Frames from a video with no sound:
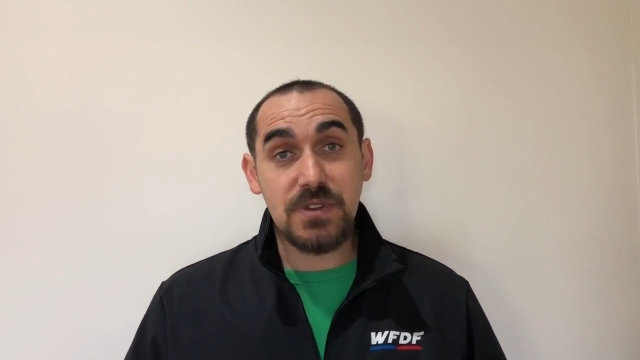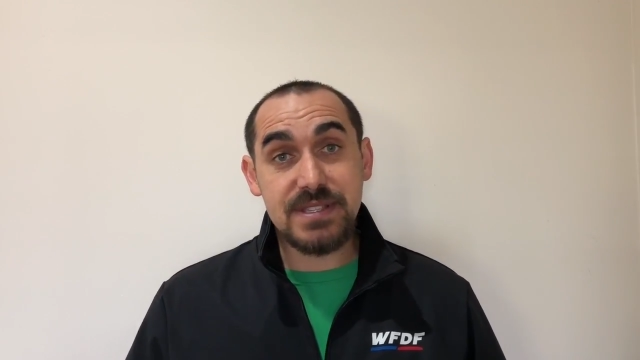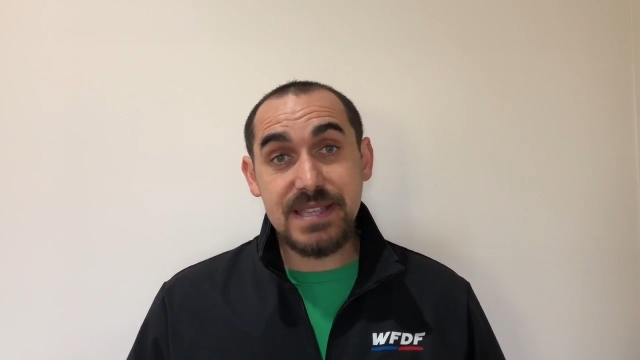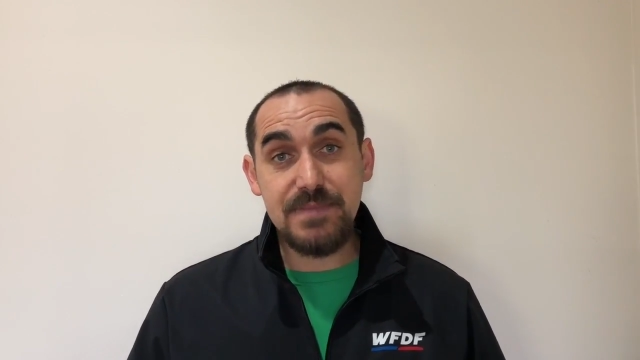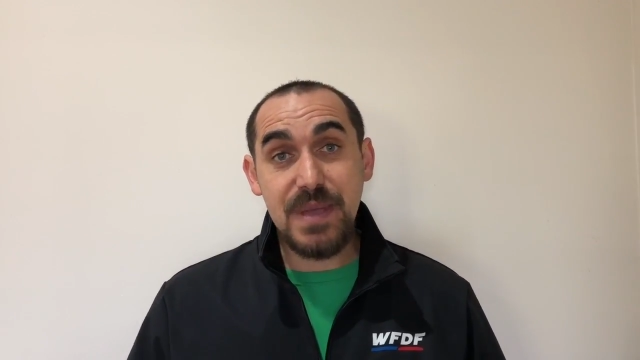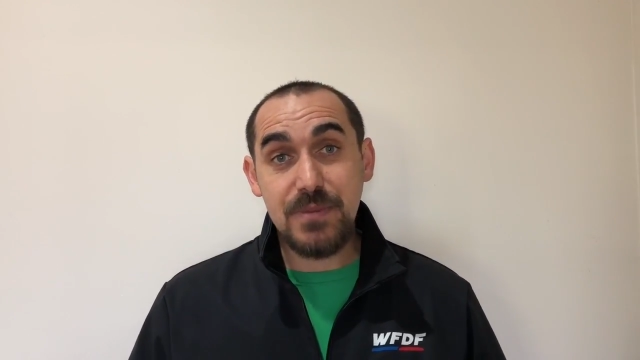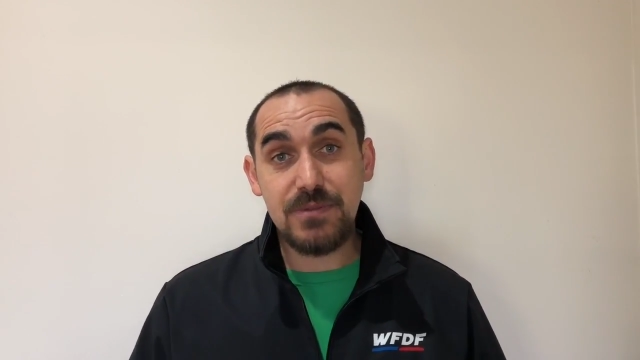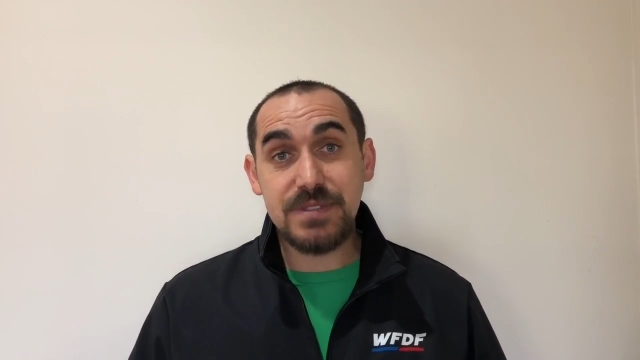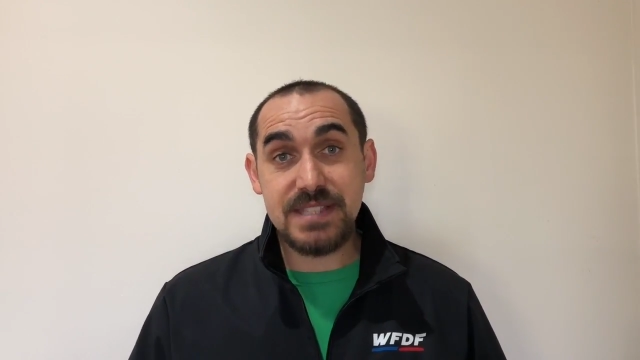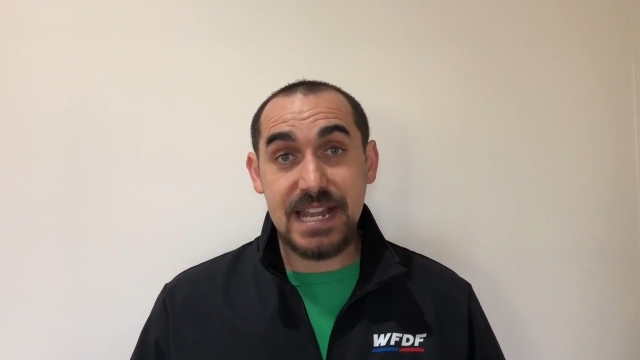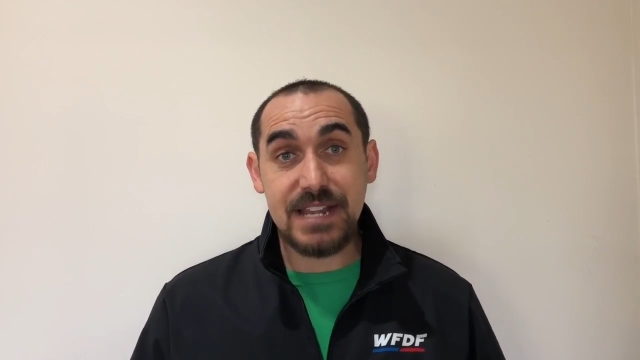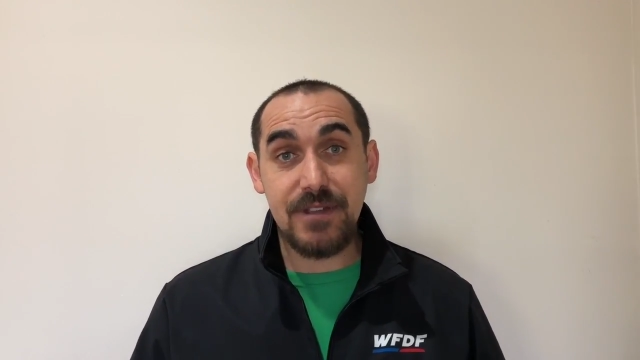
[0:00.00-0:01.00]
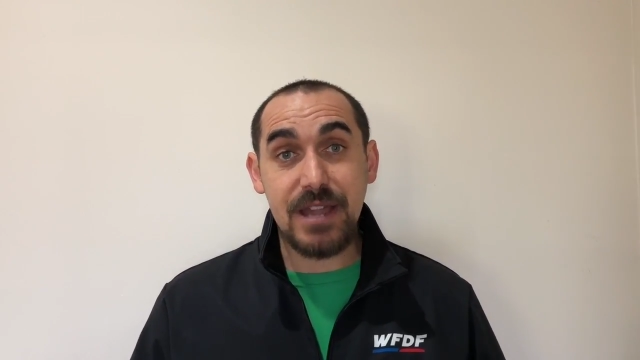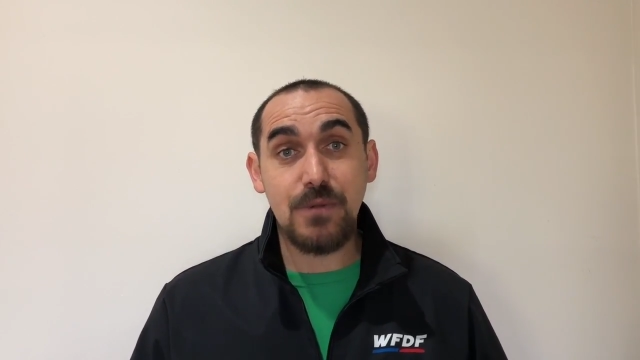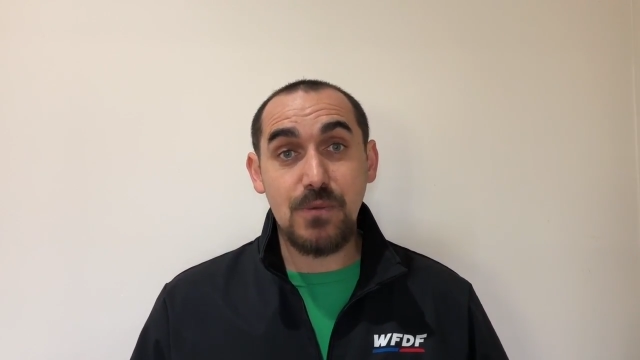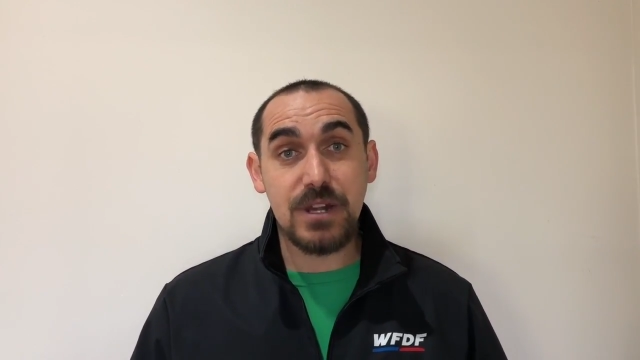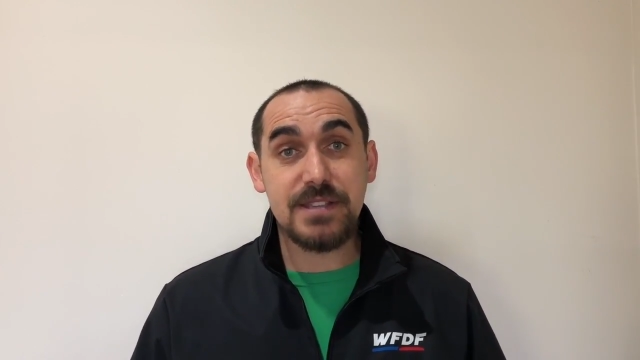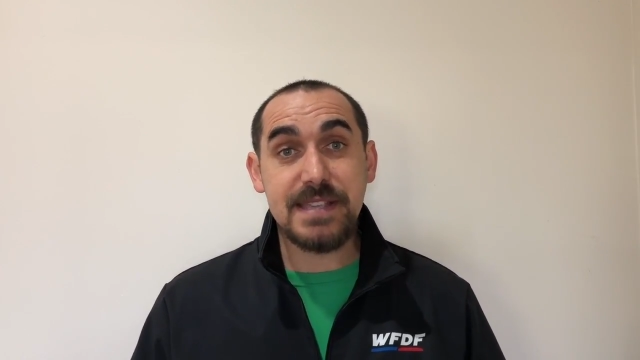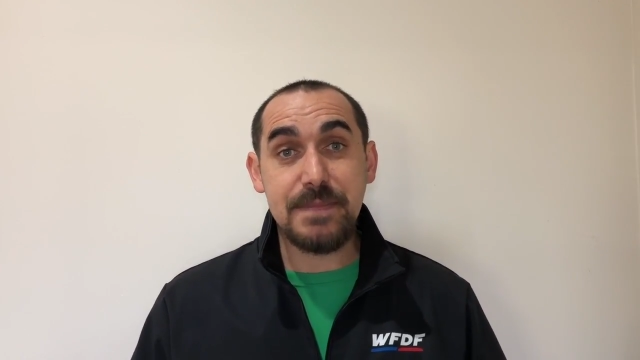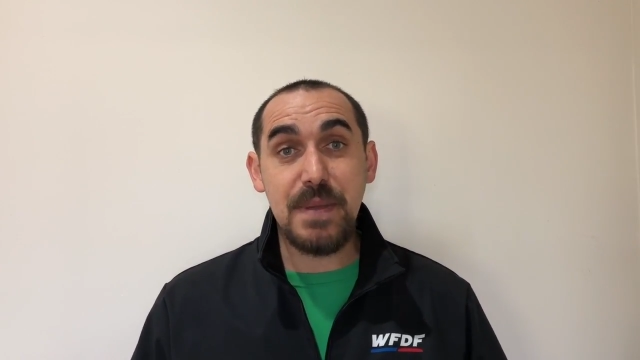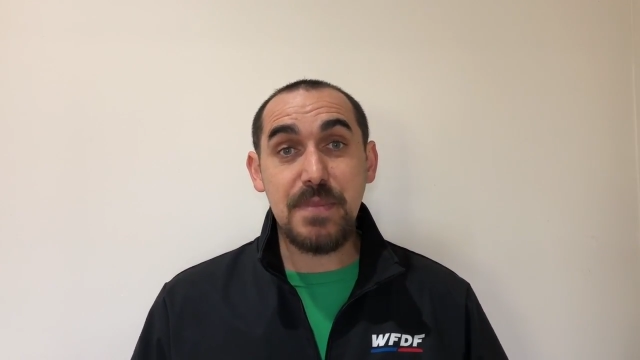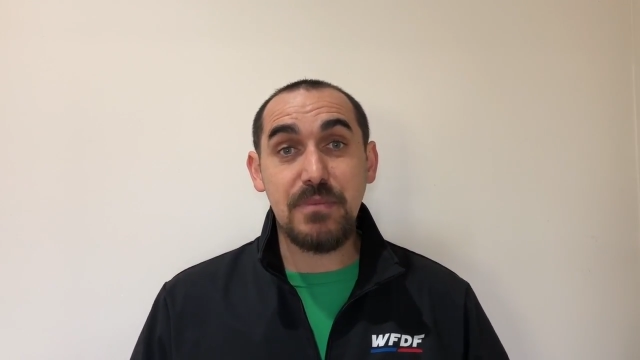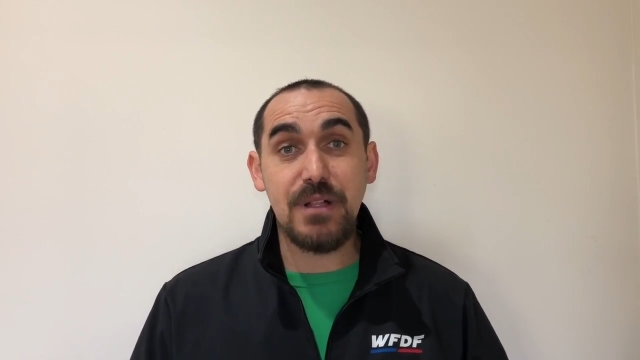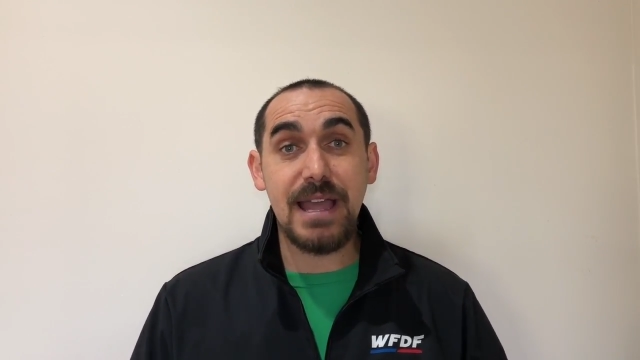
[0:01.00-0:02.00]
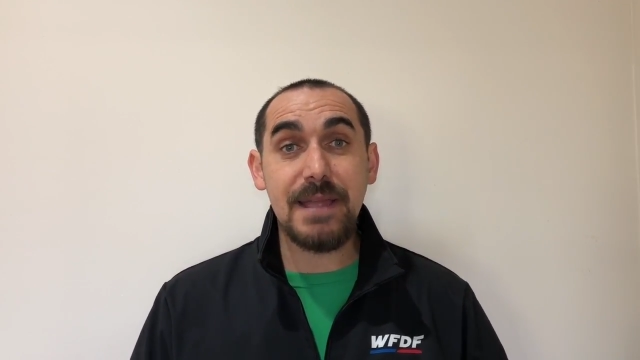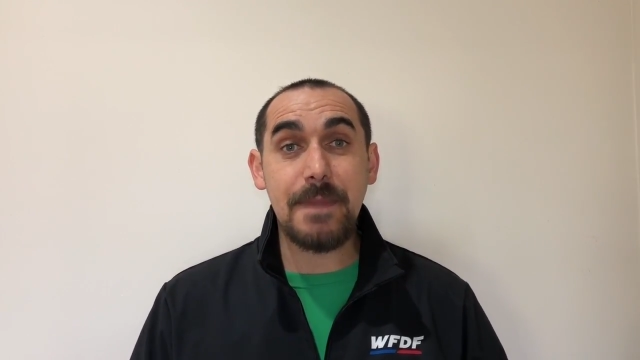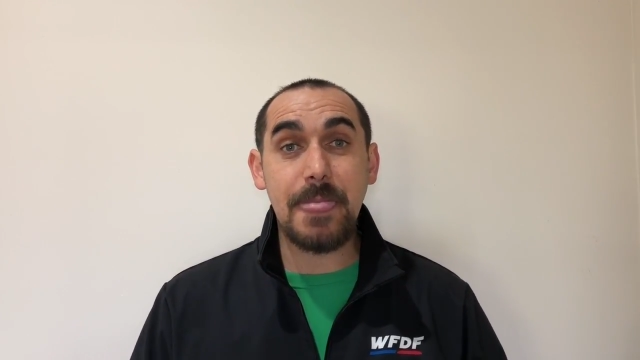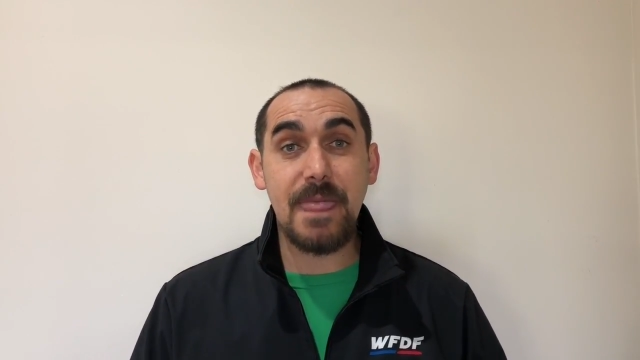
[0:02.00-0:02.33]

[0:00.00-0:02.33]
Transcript: to see people standing around, we want to see people play,